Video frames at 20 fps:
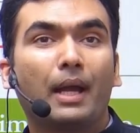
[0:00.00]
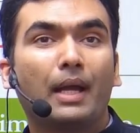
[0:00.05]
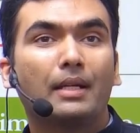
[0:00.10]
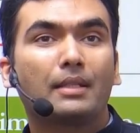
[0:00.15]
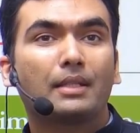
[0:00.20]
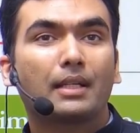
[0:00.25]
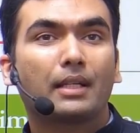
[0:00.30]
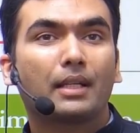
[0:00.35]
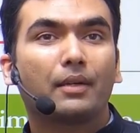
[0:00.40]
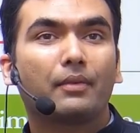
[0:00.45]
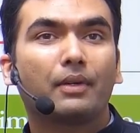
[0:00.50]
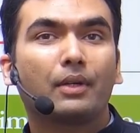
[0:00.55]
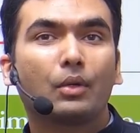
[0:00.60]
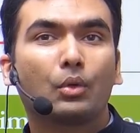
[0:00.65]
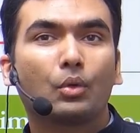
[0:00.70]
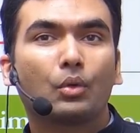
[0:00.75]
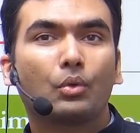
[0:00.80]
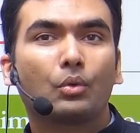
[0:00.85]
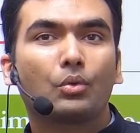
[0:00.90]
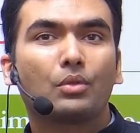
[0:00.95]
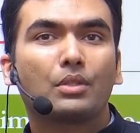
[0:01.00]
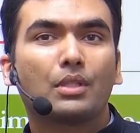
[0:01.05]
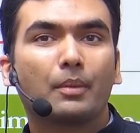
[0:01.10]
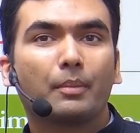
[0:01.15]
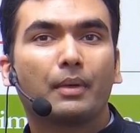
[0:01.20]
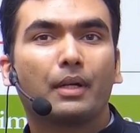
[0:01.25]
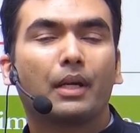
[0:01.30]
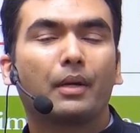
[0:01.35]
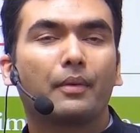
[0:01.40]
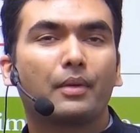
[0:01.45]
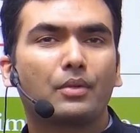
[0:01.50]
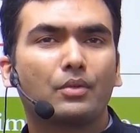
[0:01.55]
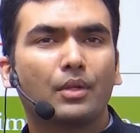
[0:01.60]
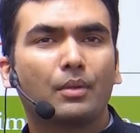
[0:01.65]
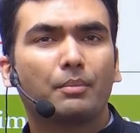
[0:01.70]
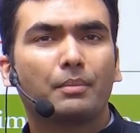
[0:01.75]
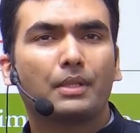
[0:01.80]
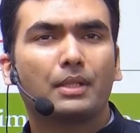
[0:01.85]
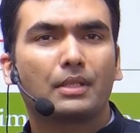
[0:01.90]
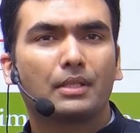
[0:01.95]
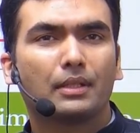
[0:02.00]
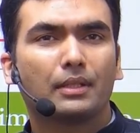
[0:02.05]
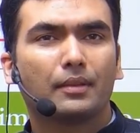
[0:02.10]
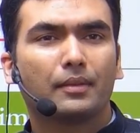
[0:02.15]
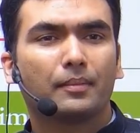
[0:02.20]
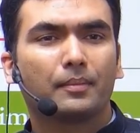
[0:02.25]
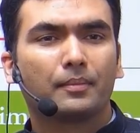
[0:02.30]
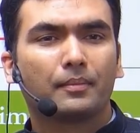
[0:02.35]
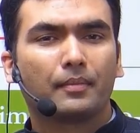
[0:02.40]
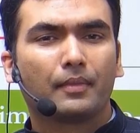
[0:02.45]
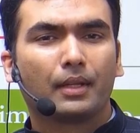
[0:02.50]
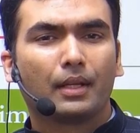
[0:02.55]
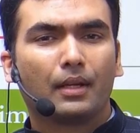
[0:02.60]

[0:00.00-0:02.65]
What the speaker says: banks are giving loan to some individual person,